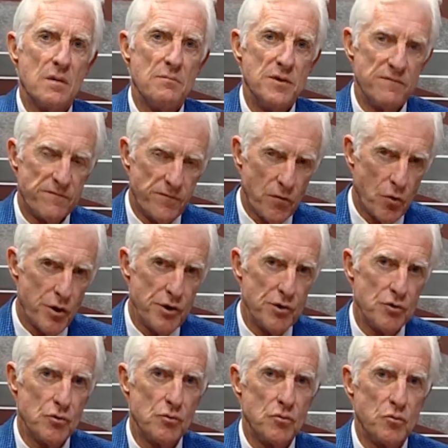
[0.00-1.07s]
before
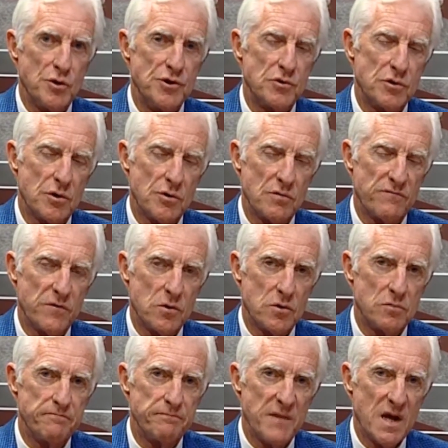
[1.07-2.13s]
you when you go to
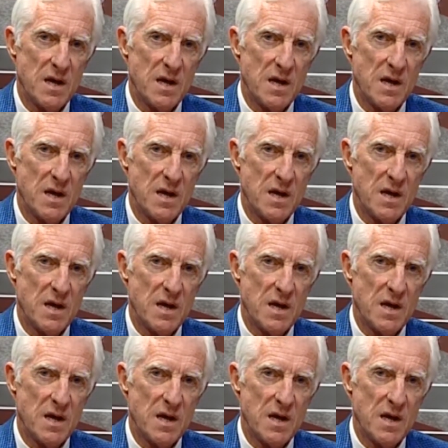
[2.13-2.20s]
vote.